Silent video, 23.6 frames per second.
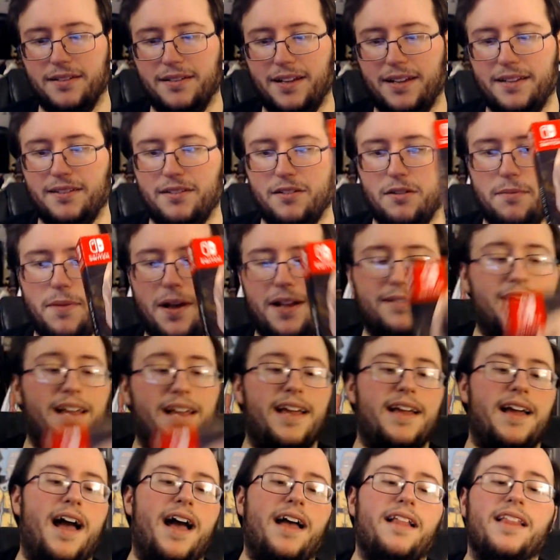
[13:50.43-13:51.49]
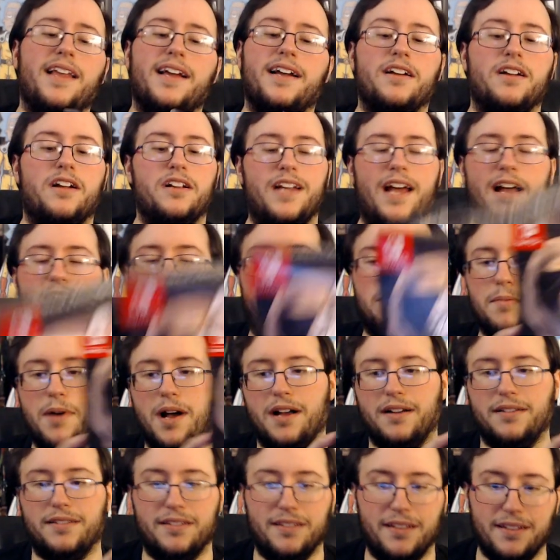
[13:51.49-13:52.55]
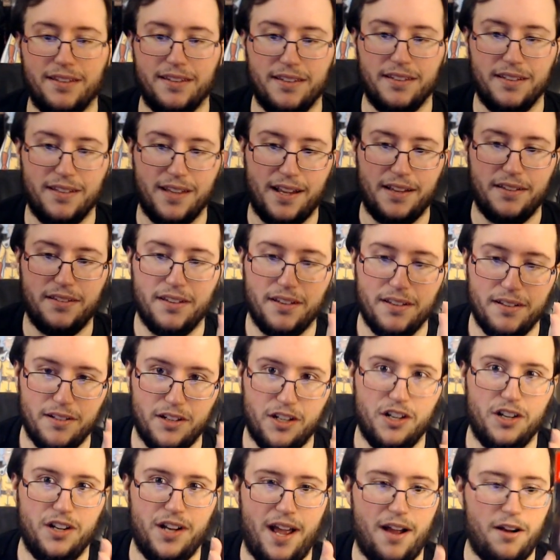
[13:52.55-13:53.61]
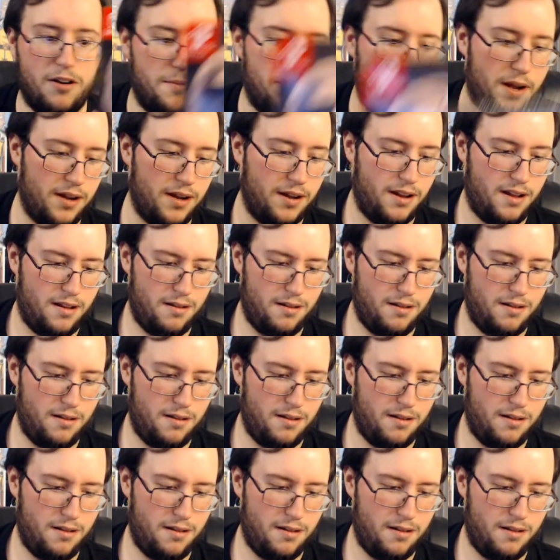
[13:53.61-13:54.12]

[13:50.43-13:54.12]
Nice little box. Hey, I like a good outer box, and this is a nice good outer box.